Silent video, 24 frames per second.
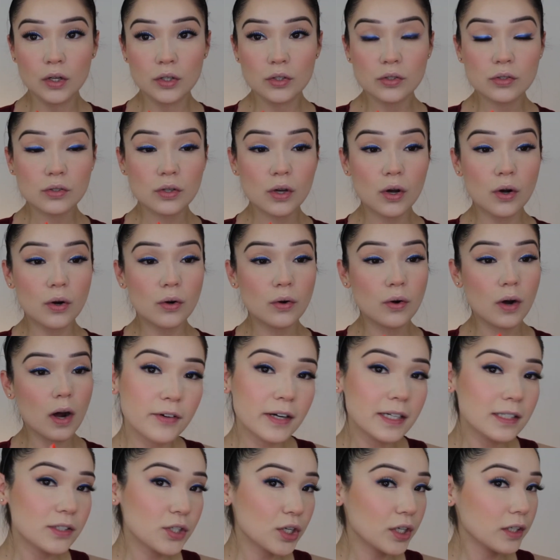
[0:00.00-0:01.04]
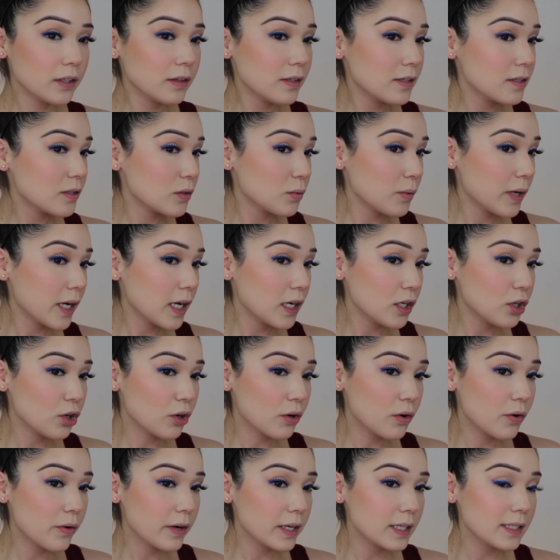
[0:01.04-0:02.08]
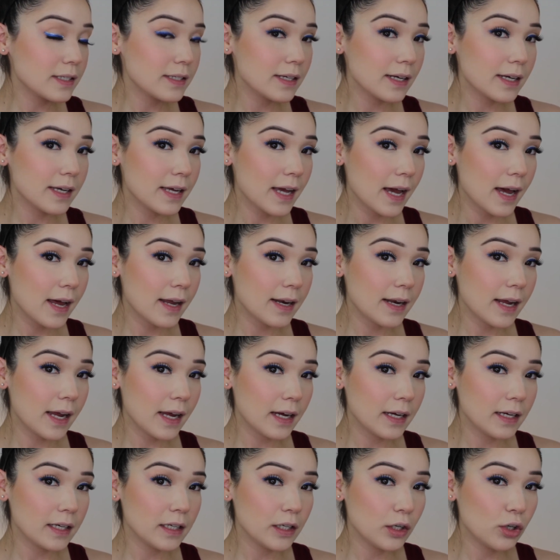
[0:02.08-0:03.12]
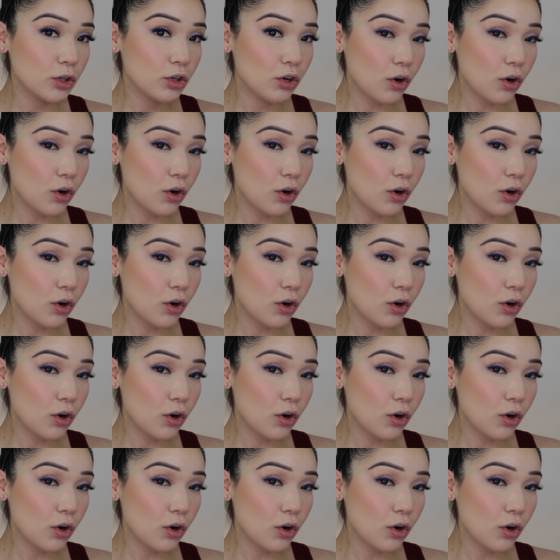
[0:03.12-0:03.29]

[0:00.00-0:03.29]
So if I turn this way, you're going to get a